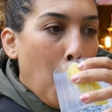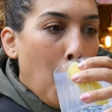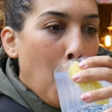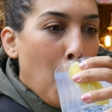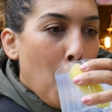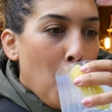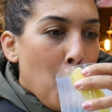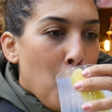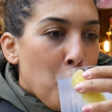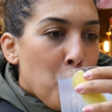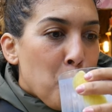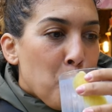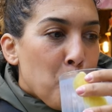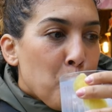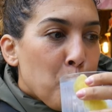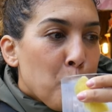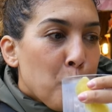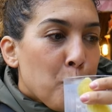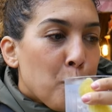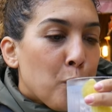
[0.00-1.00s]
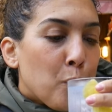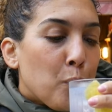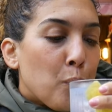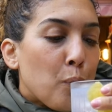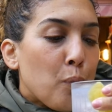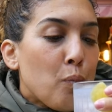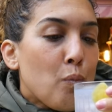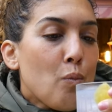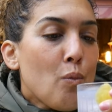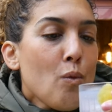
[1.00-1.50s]
top of the drink.
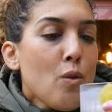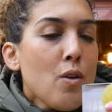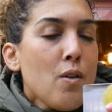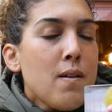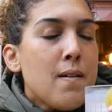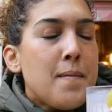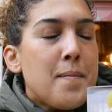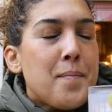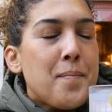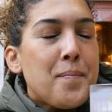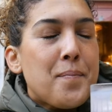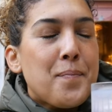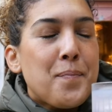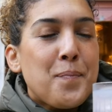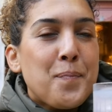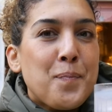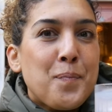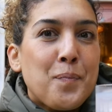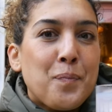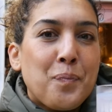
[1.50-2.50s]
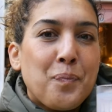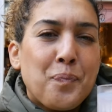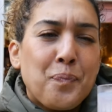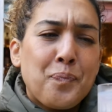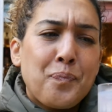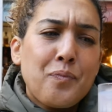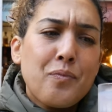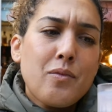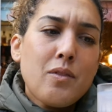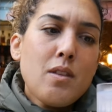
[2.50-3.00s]
Mm.
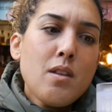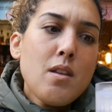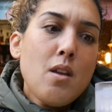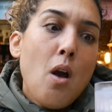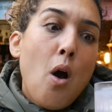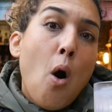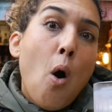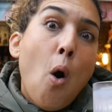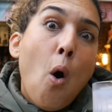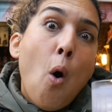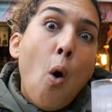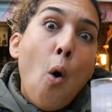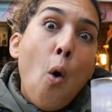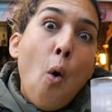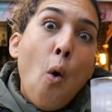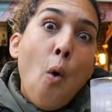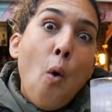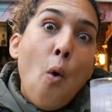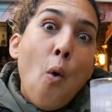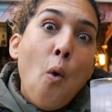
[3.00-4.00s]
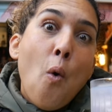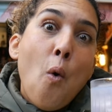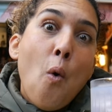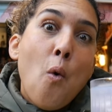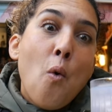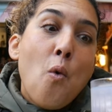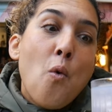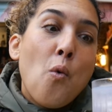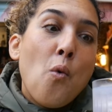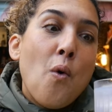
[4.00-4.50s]

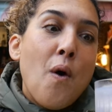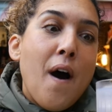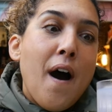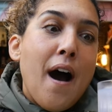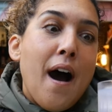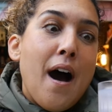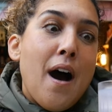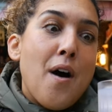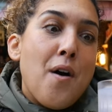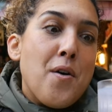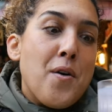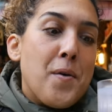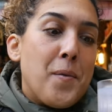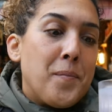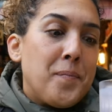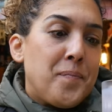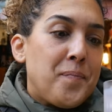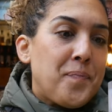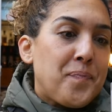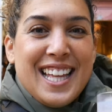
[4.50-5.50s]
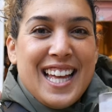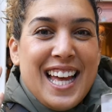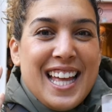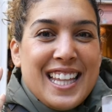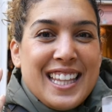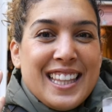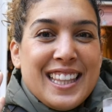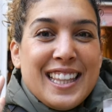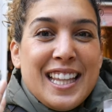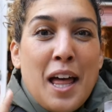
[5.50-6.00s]
Oh, wow.
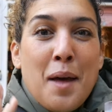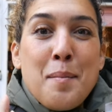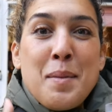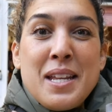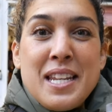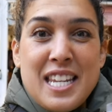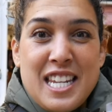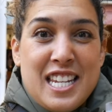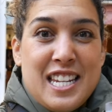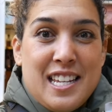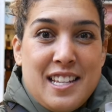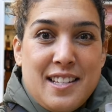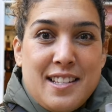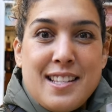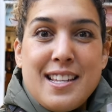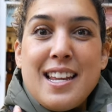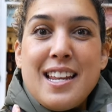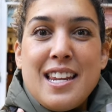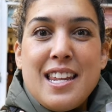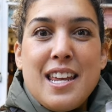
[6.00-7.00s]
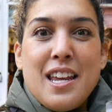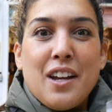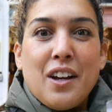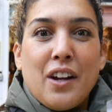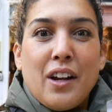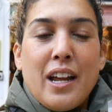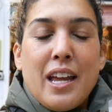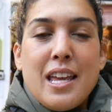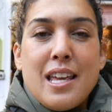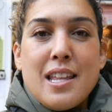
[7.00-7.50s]
Lemoniness in
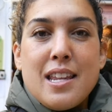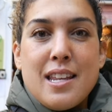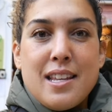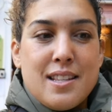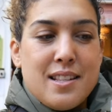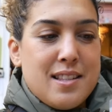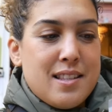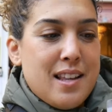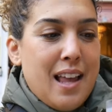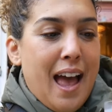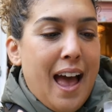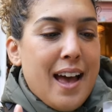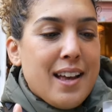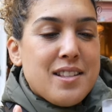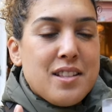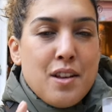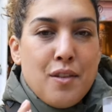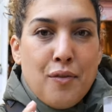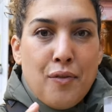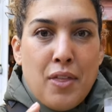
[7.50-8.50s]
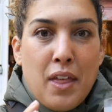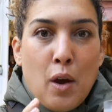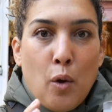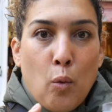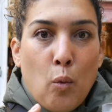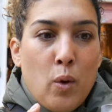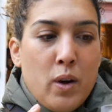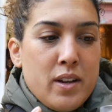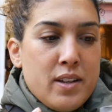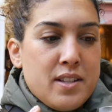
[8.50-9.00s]
here. It is as if there
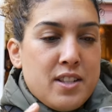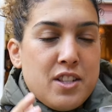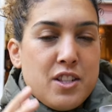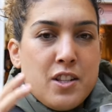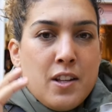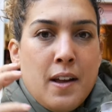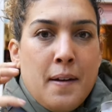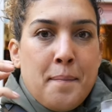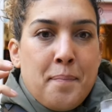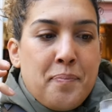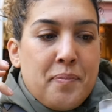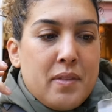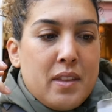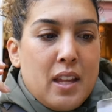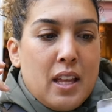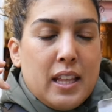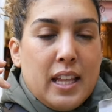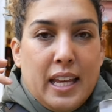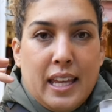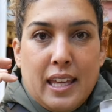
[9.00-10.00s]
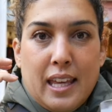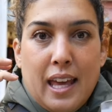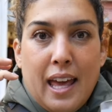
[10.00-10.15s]
was like